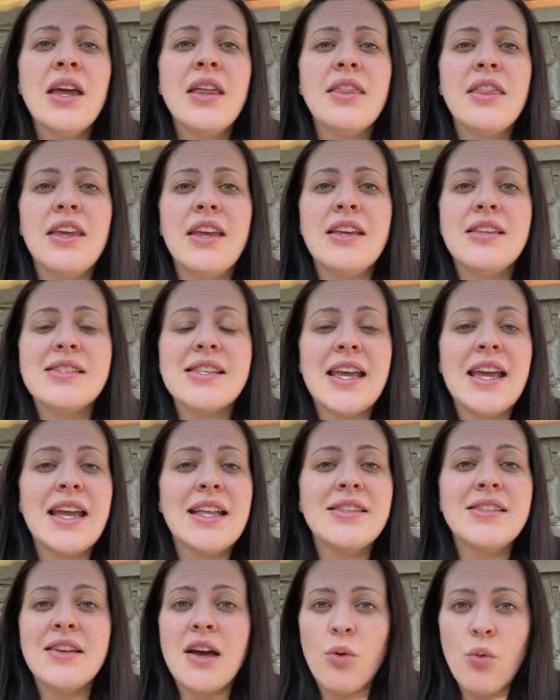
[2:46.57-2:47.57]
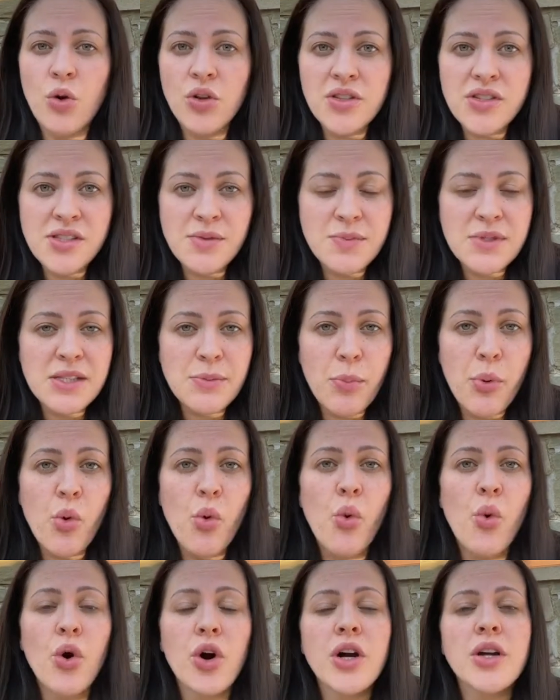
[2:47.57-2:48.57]
They said I want some
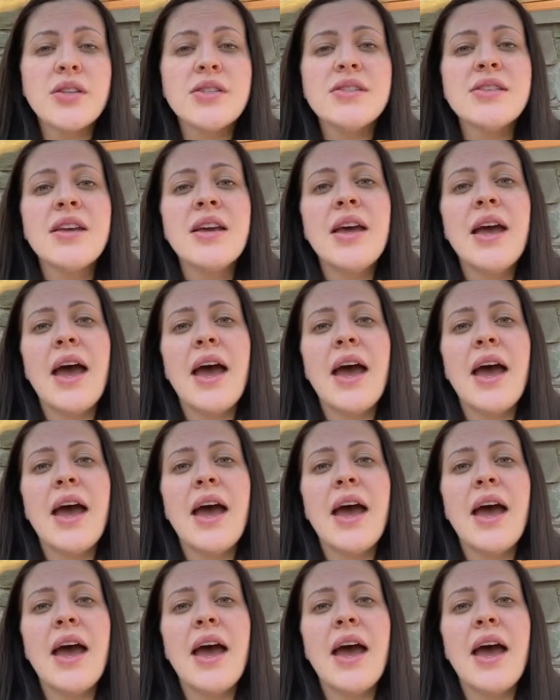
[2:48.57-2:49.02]
support.